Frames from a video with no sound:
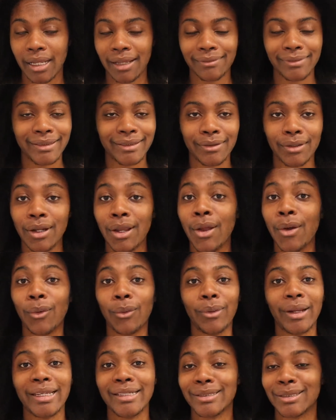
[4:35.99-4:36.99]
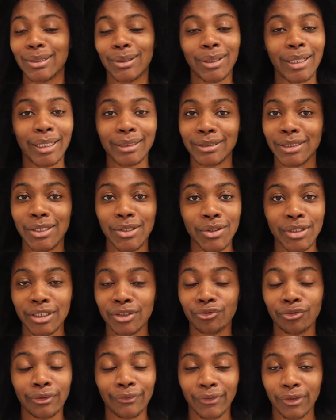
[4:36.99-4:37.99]
I've waited so long to do
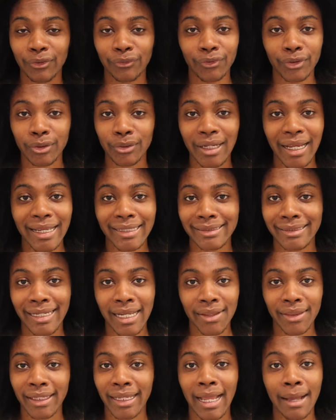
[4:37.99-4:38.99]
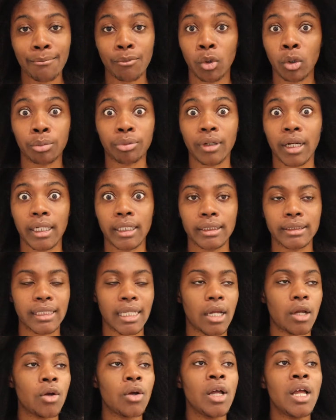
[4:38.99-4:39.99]
this review for you guys. Now they got more products
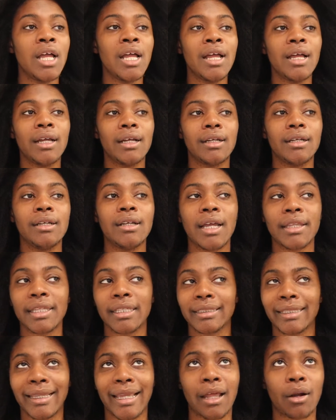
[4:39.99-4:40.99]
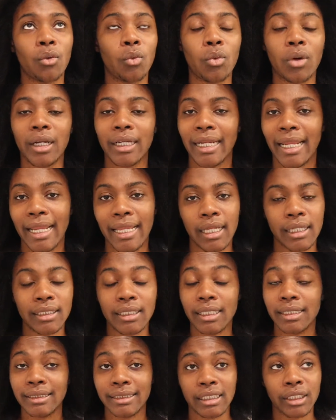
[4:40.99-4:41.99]
out. I think they got
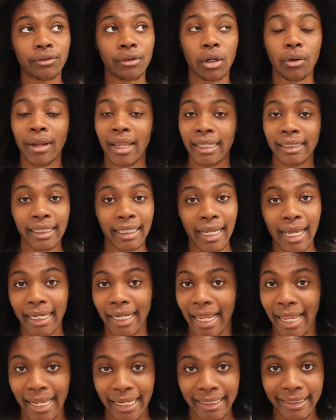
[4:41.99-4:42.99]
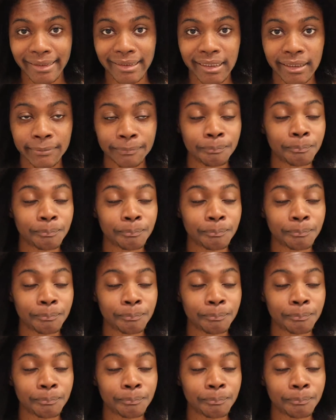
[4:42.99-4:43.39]
a 0, and they got an 8.